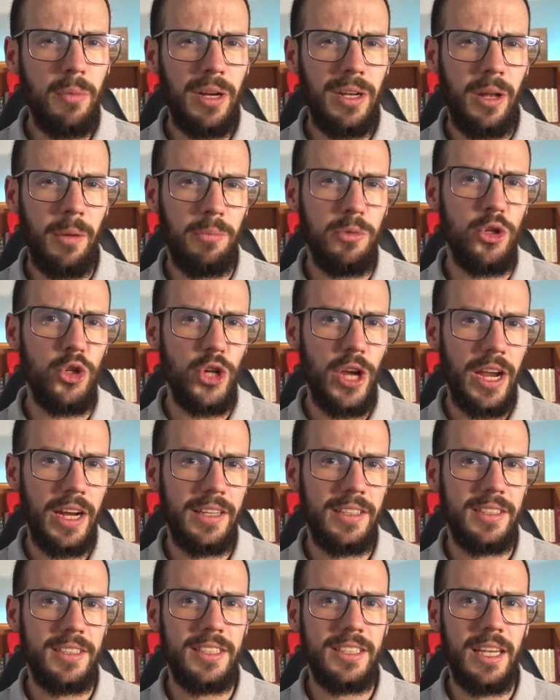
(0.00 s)
might
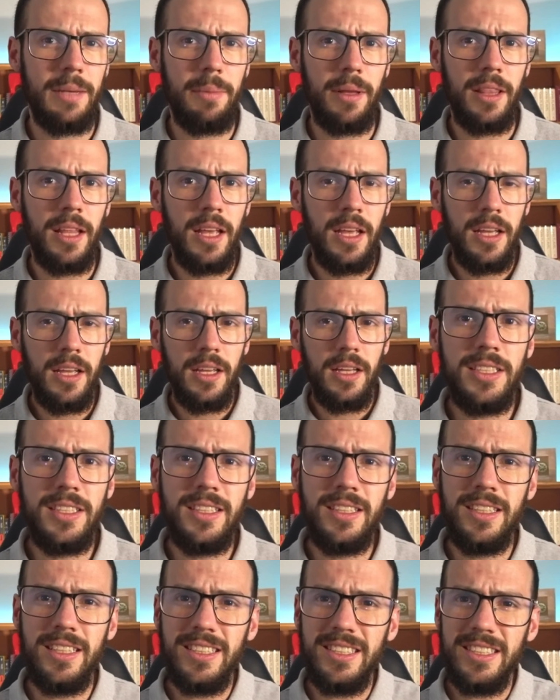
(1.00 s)
object and say, but
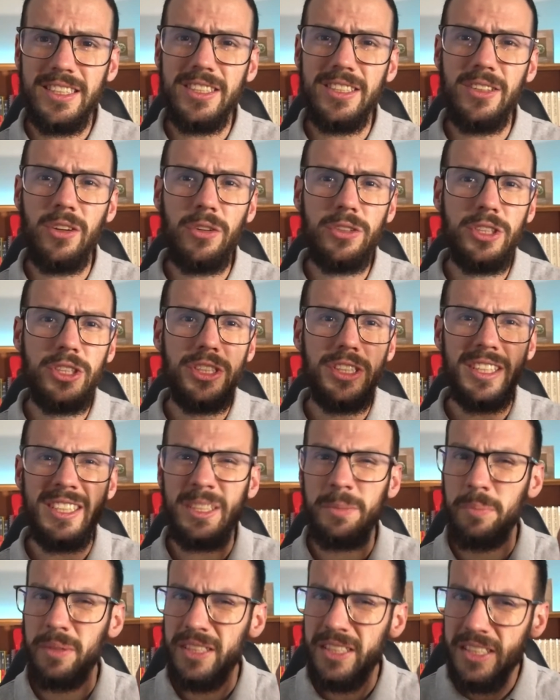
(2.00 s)
is this not just a
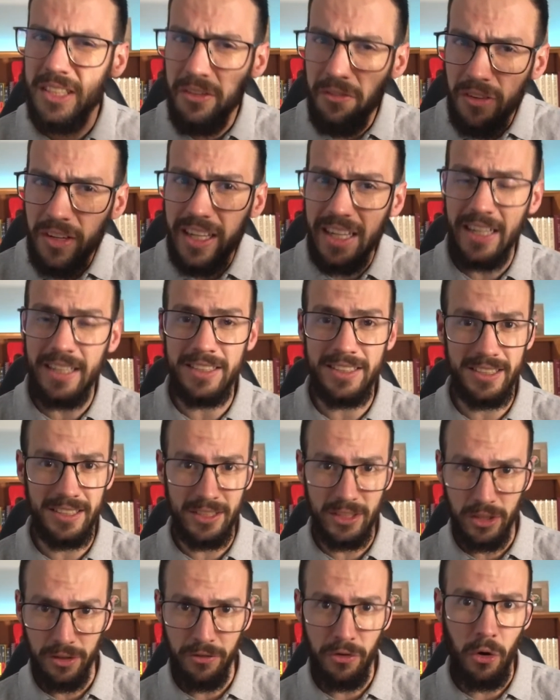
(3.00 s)
specific
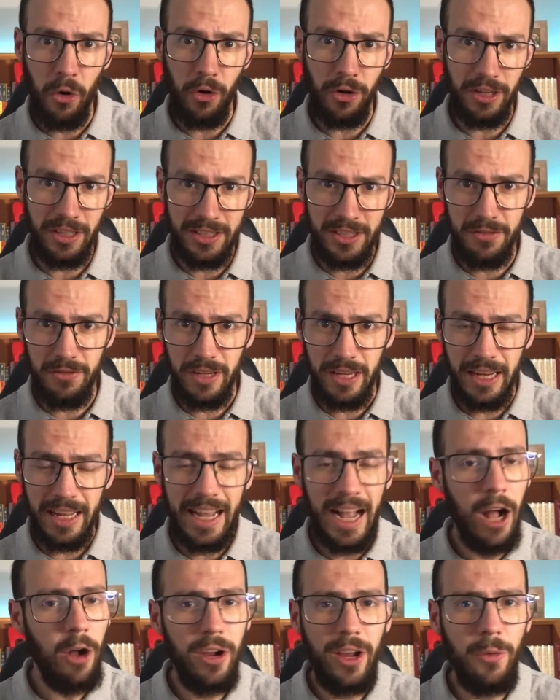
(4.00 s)
instance of God intervening?
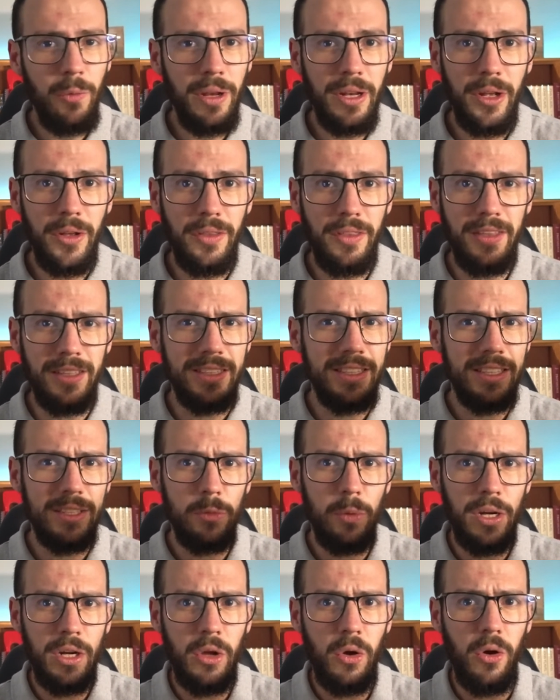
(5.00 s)
How can we know this is
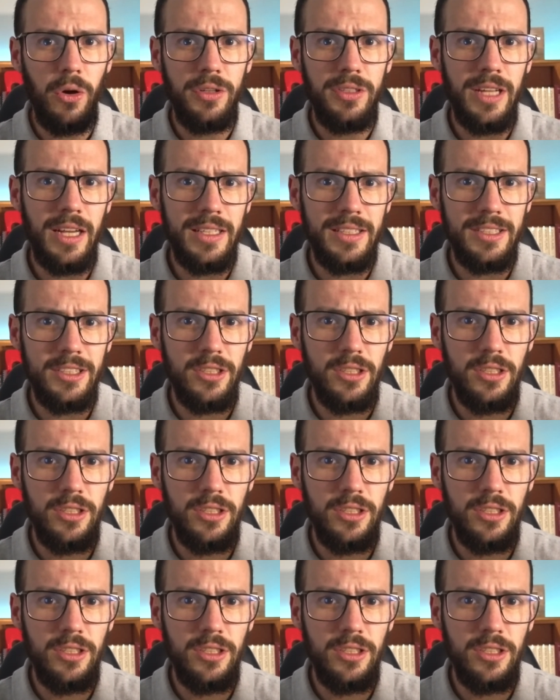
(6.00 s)
what God does